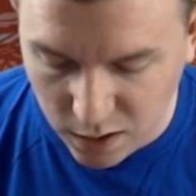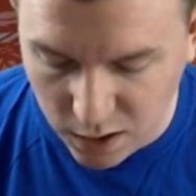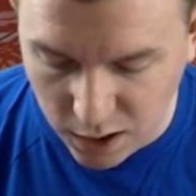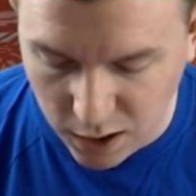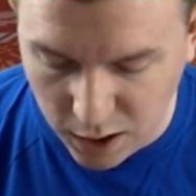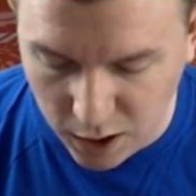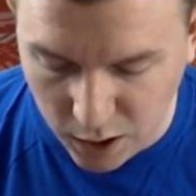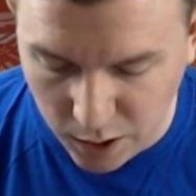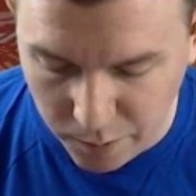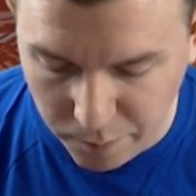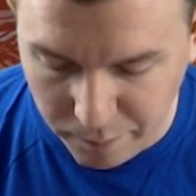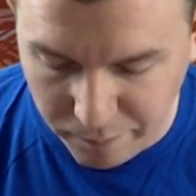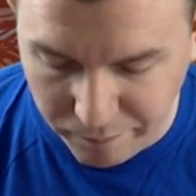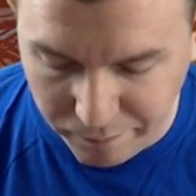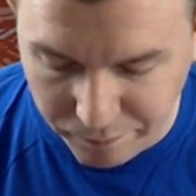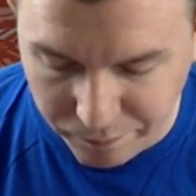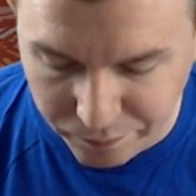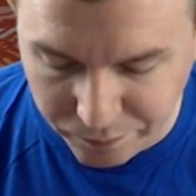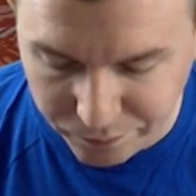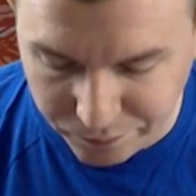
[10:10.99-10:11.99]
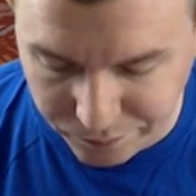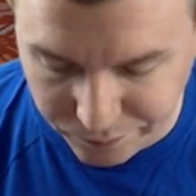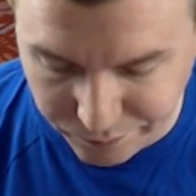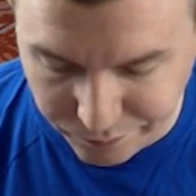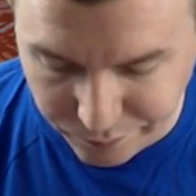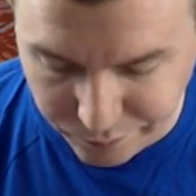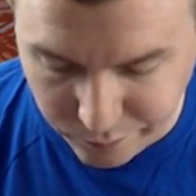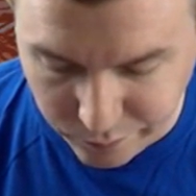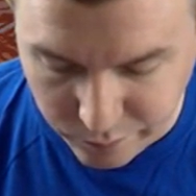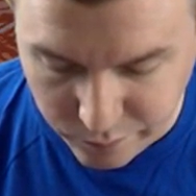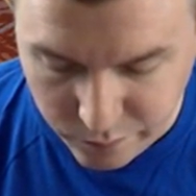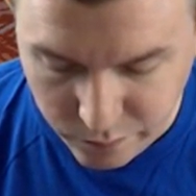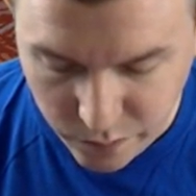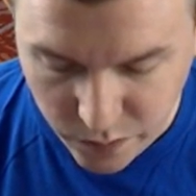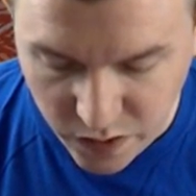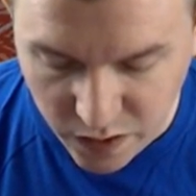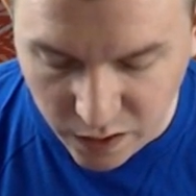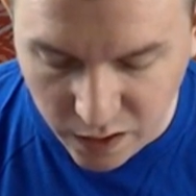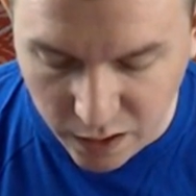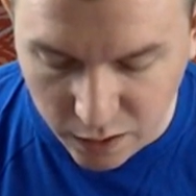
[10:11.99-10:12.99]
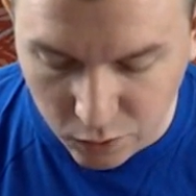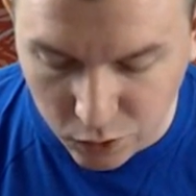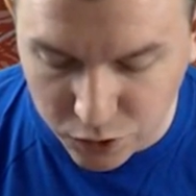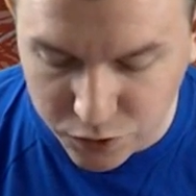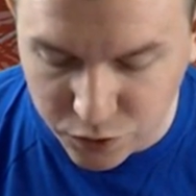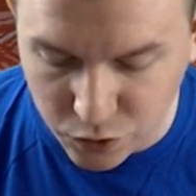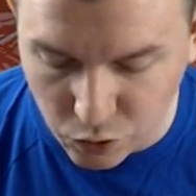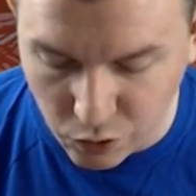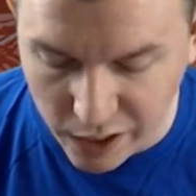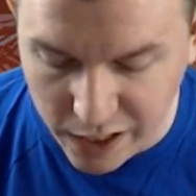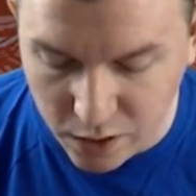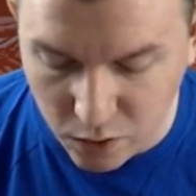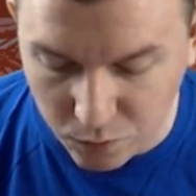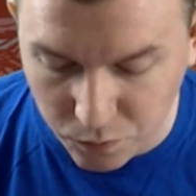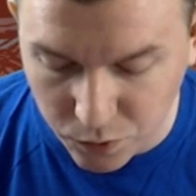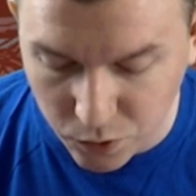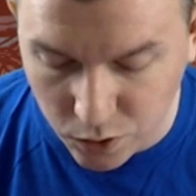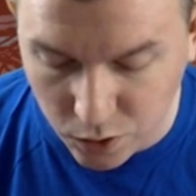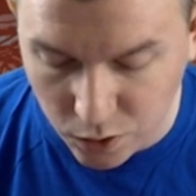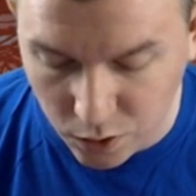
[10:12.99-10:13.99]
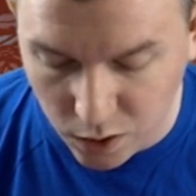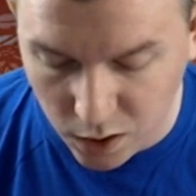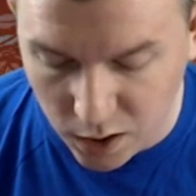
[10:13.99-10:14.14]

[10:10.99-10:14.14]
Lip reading: It looks great over